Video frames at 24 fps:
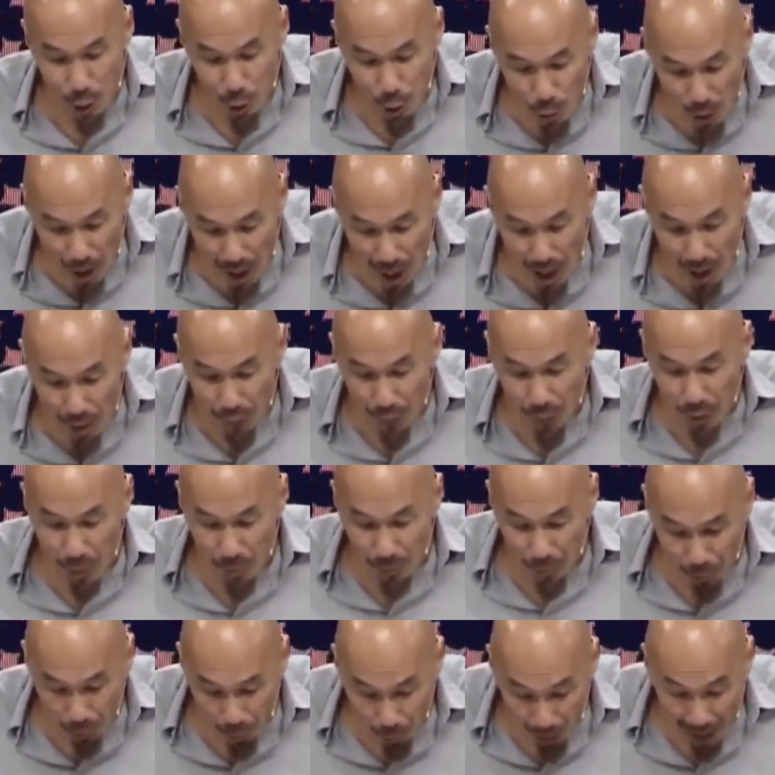Whoever
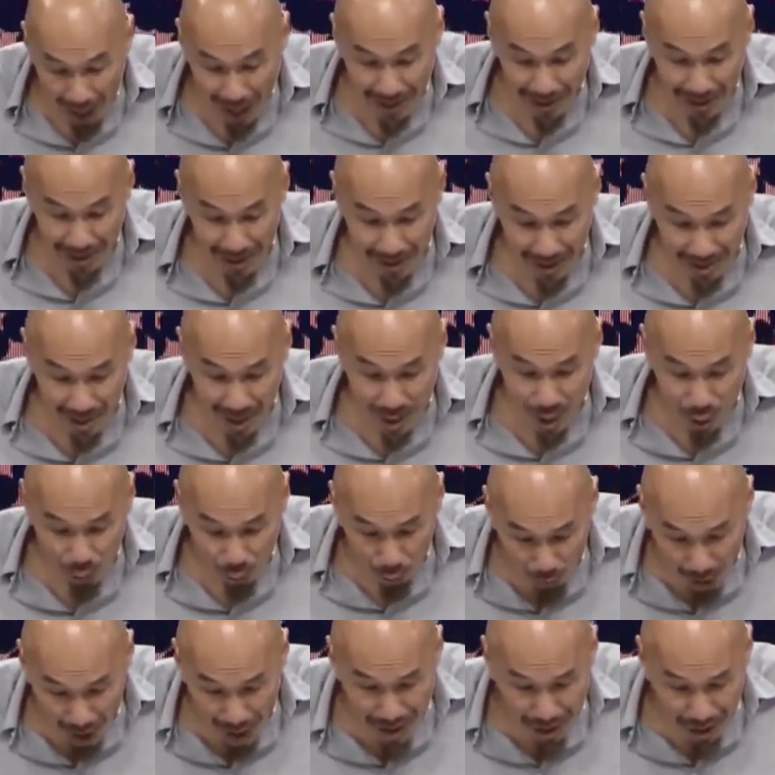practices
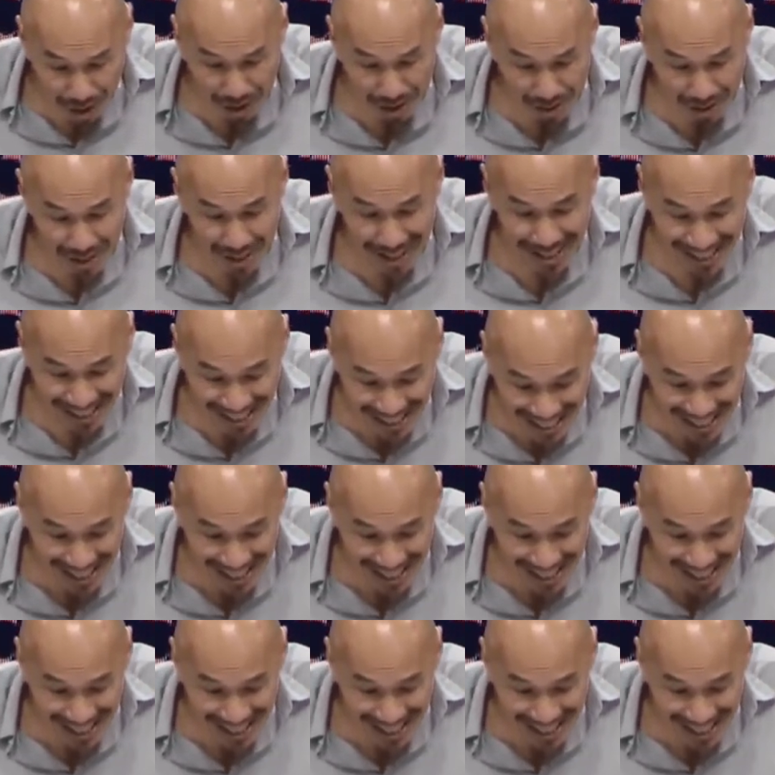righteousness